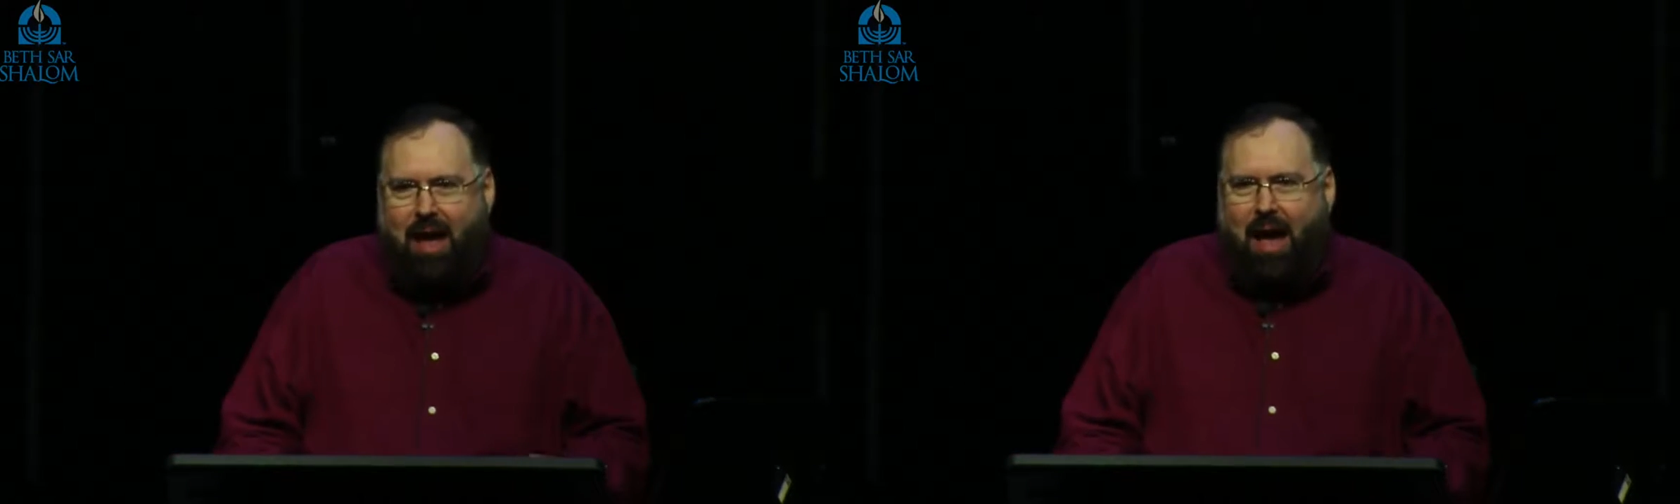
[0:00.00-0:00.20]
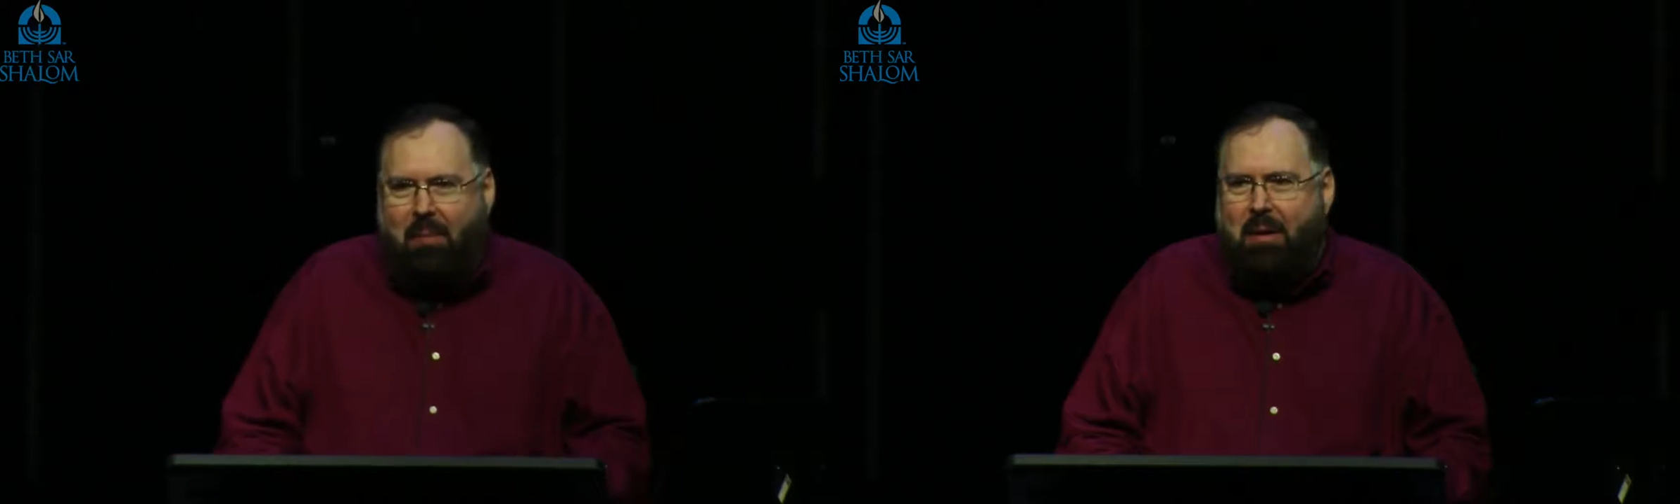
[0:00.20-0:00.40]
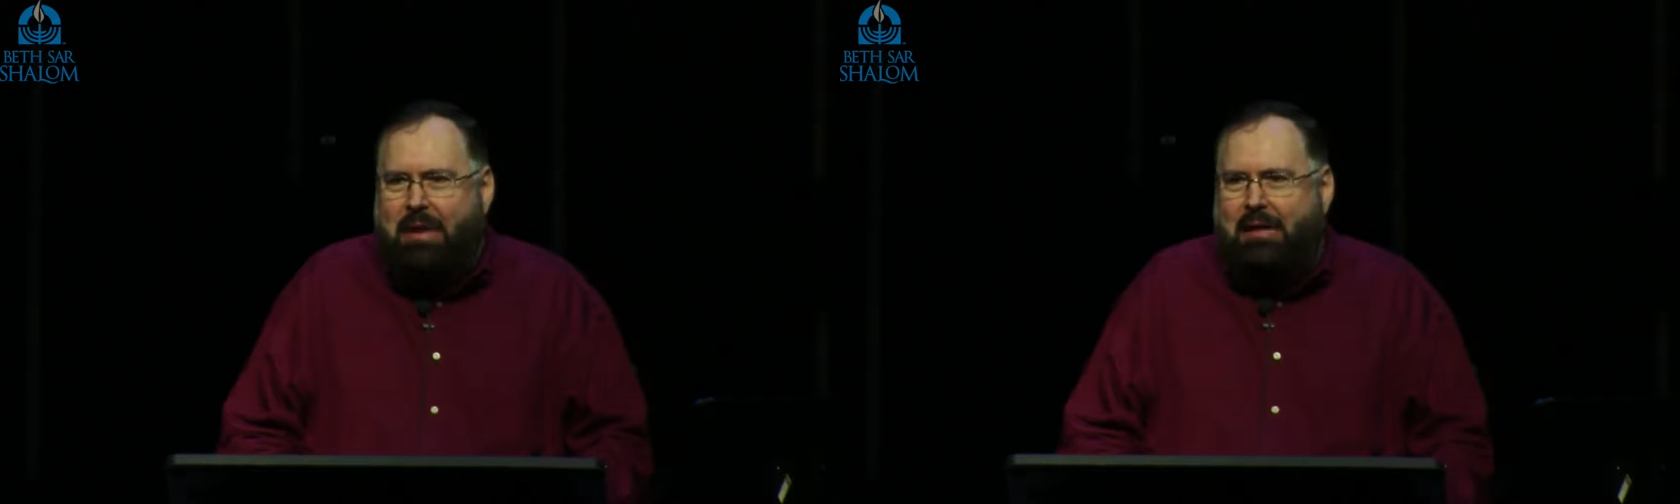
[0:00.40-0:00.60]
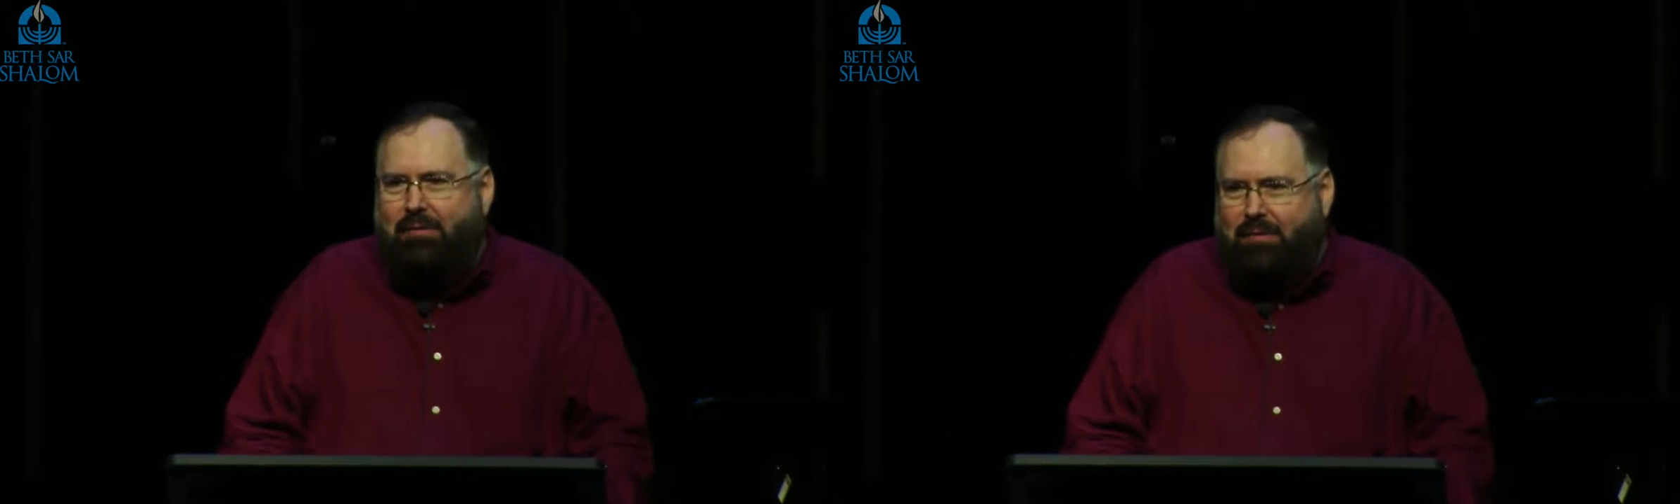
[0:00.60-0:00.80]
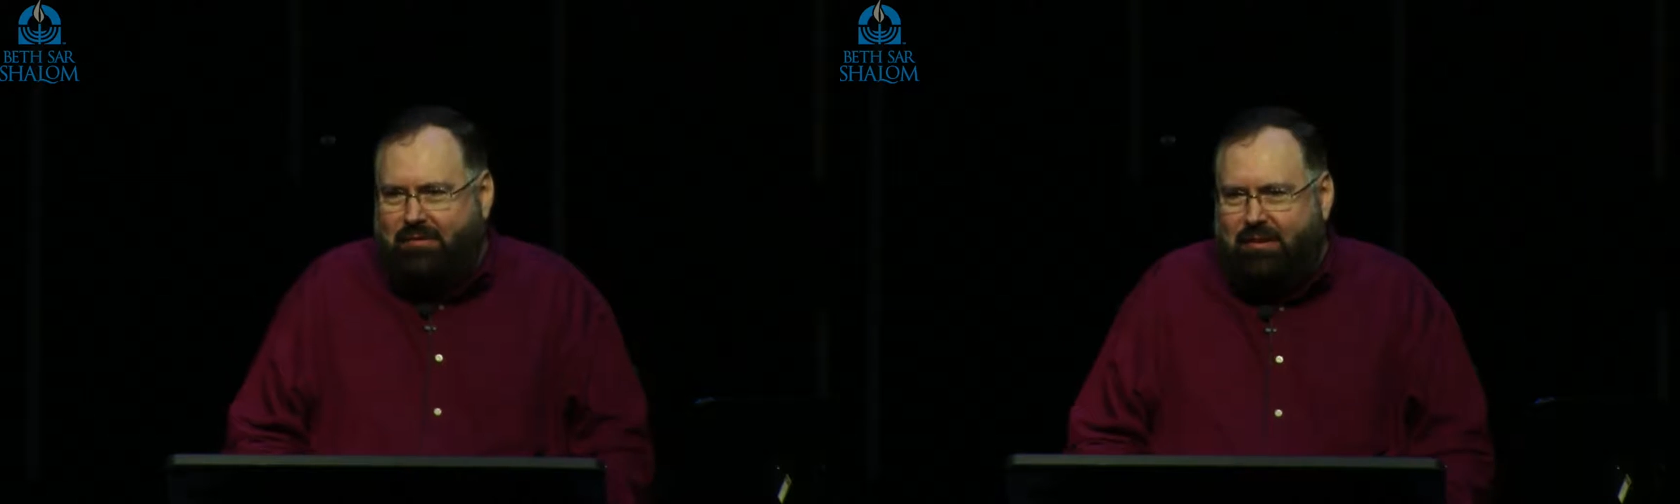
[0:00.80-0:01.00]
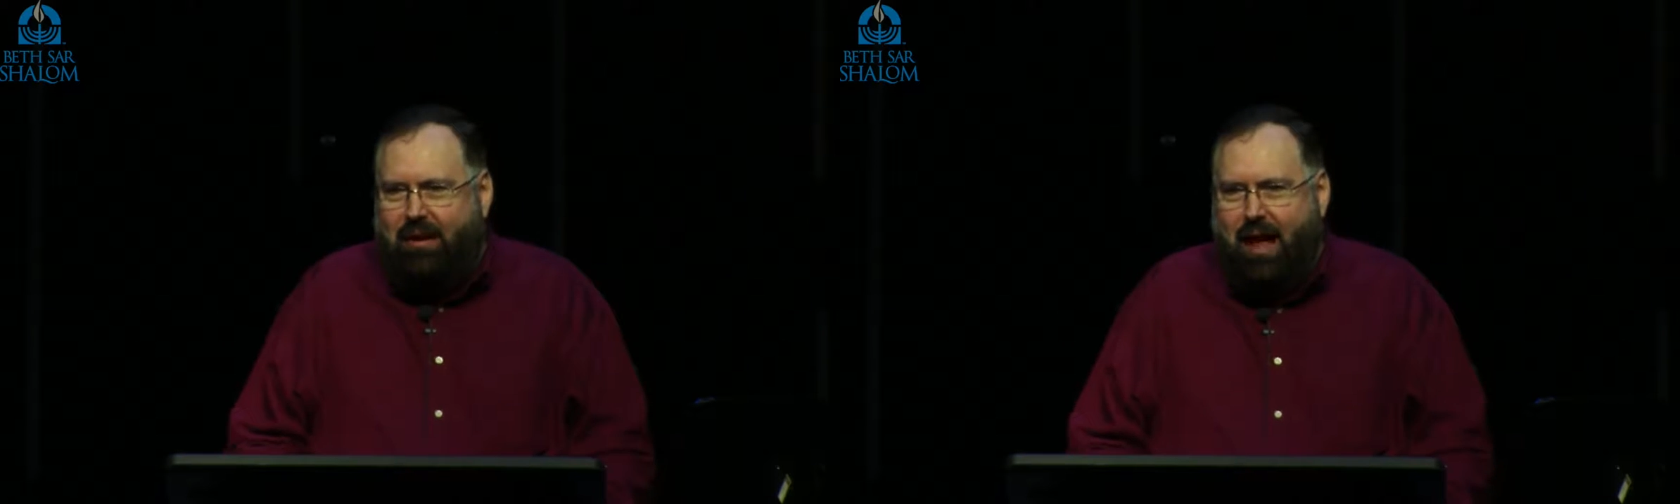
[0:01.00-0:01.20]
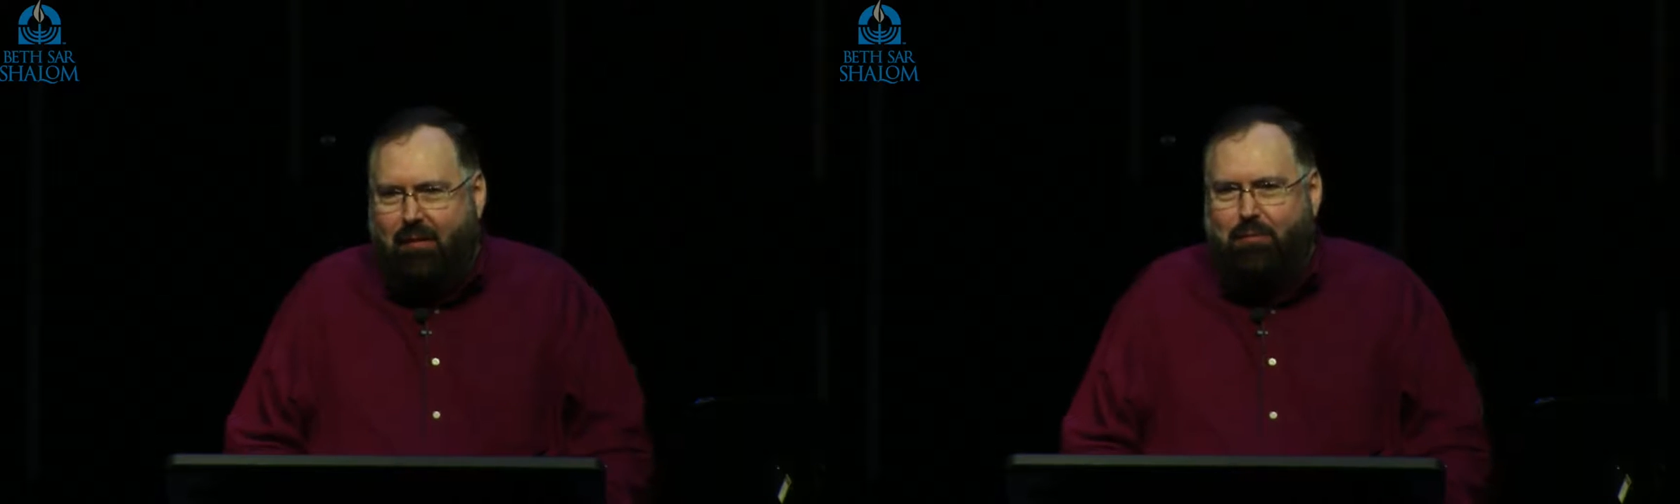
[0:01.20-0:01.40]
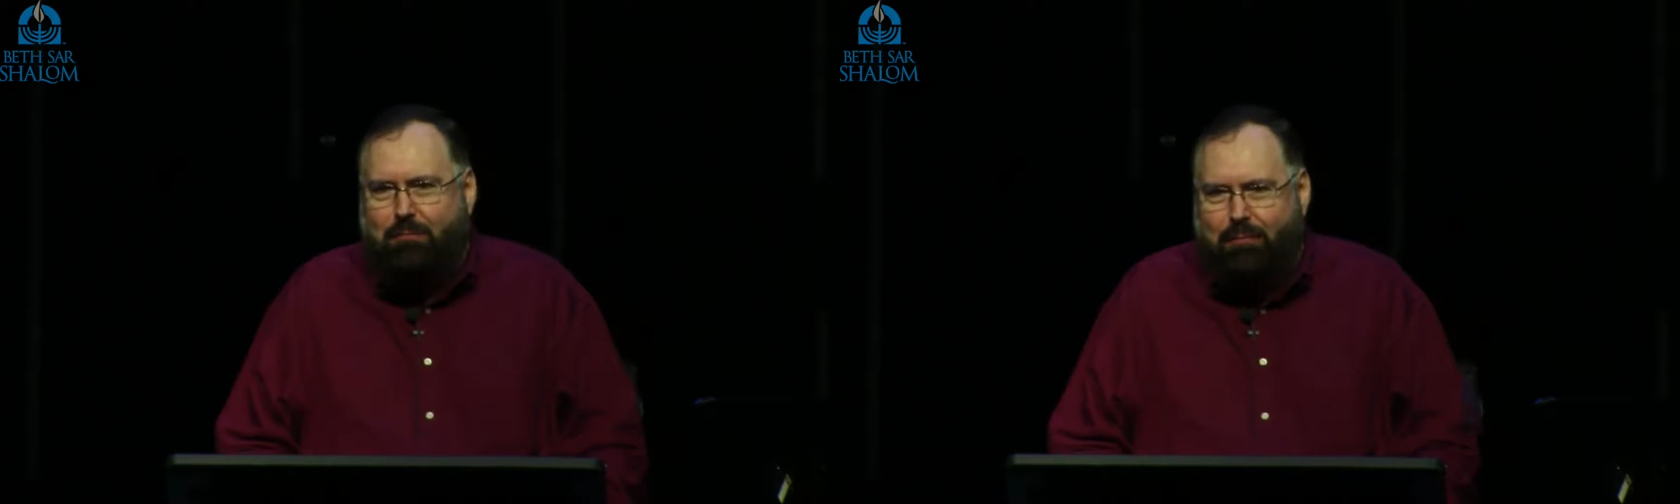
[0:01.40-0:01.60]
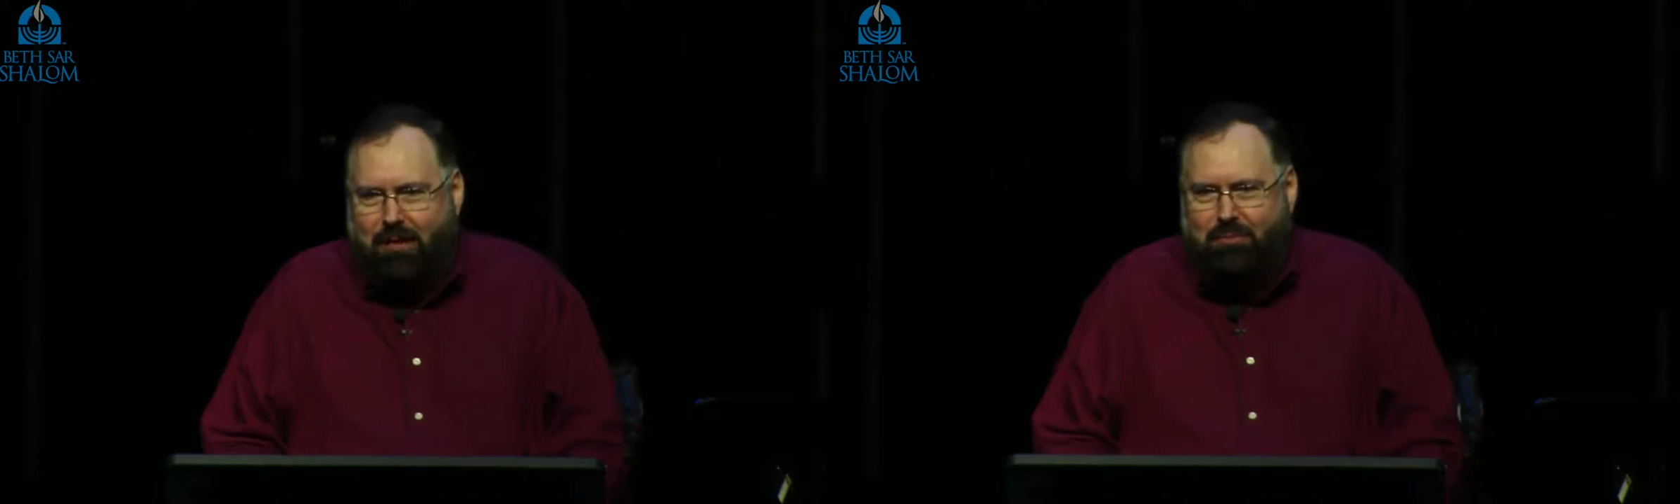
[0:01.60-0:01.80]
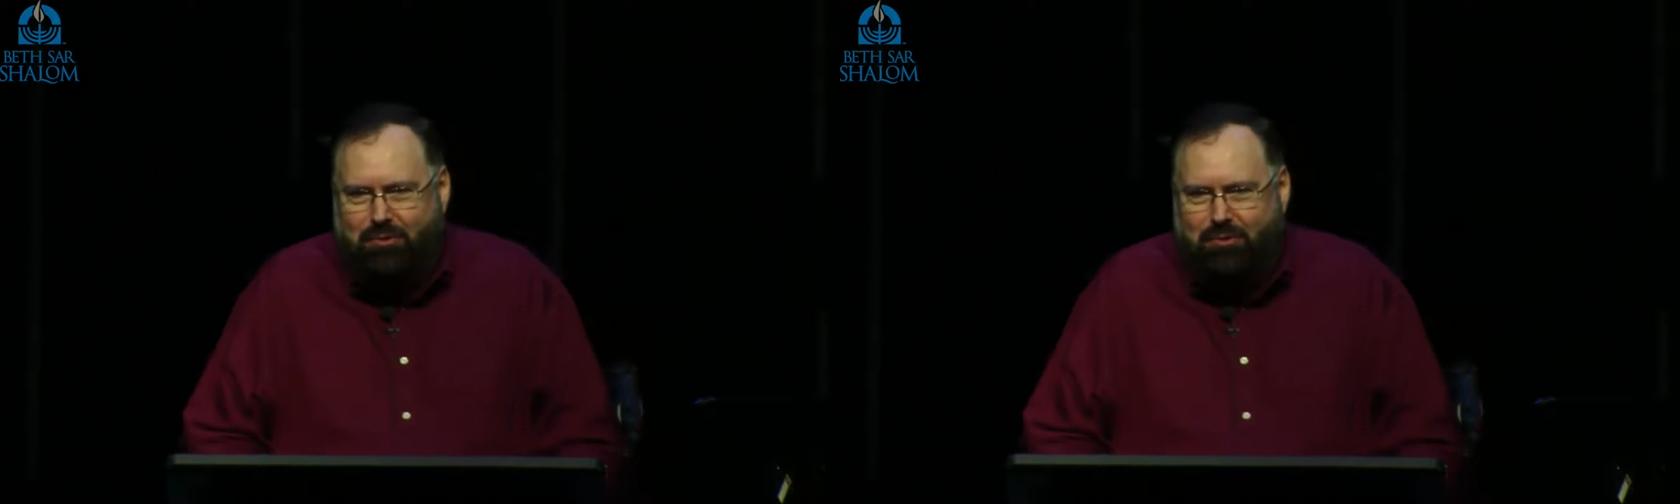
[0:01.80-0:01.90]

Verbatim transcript: How many of you still have your bread